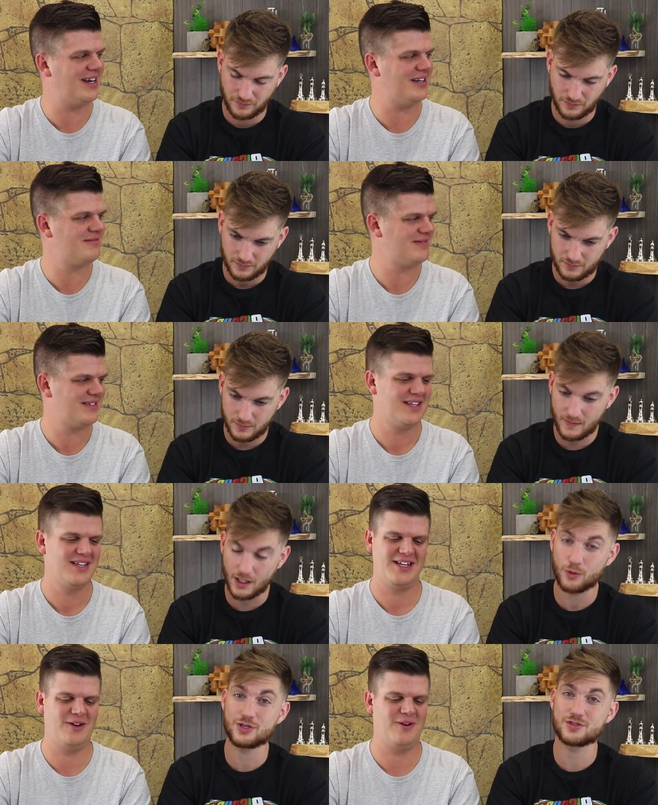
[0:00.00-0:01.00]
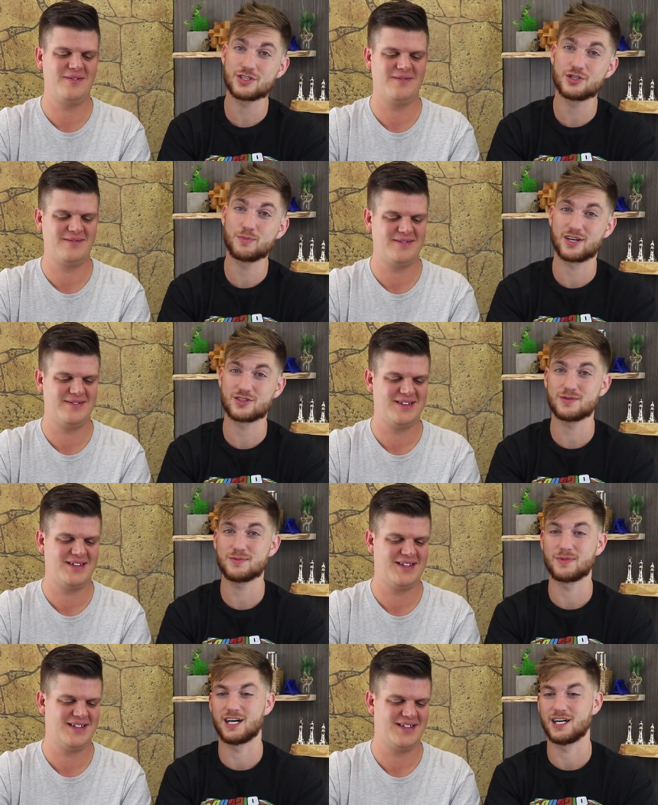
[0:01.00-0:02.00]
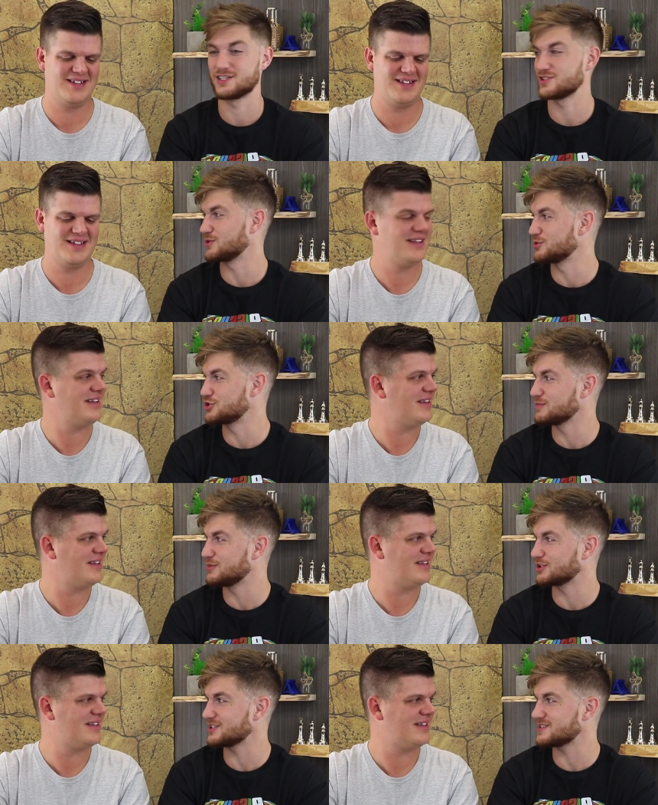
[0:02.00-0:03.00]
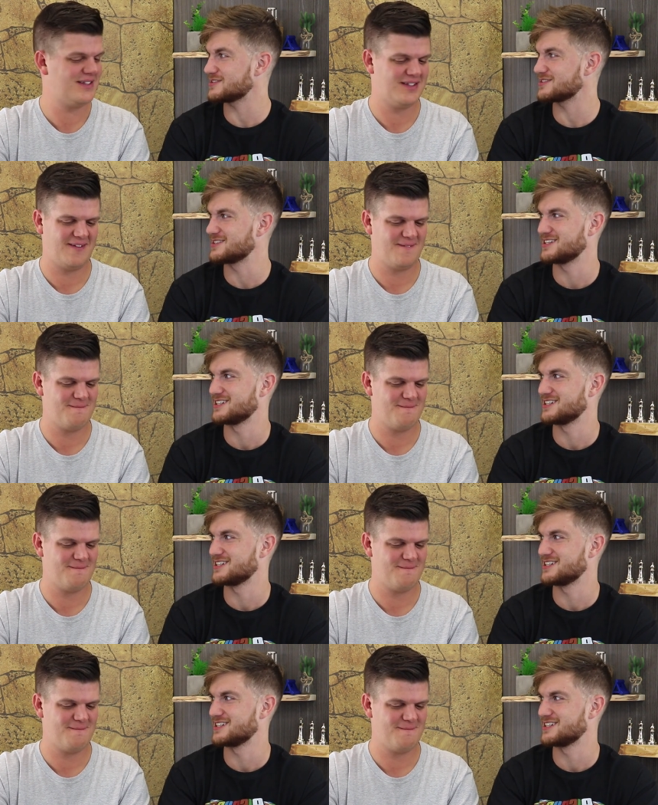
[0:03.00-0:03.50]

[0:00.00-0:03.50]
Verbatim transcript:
Speaker 1: uh, we used to do puzzle uh, solution booklets.